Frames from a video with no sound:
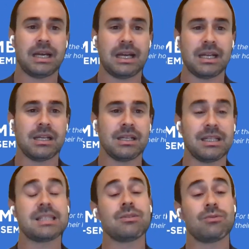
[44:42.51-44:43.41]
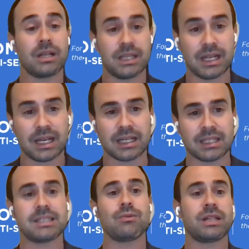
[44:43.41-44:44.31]
and this is what they like,
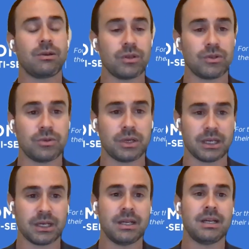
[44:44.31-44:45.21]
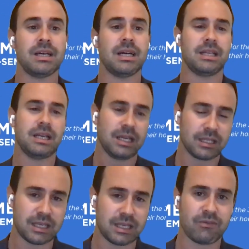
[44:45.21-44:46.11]
this is what they want to hear, and they hear
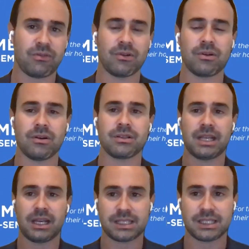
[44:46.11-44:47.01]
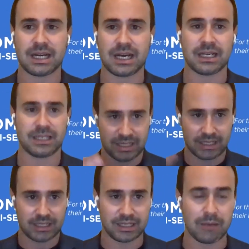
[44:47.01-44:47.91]
their follower, their star, and
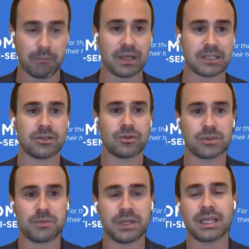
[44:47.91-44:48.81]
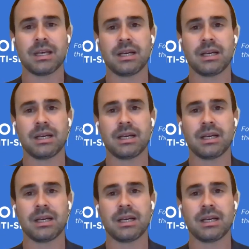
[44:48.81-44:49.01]
their person to speak,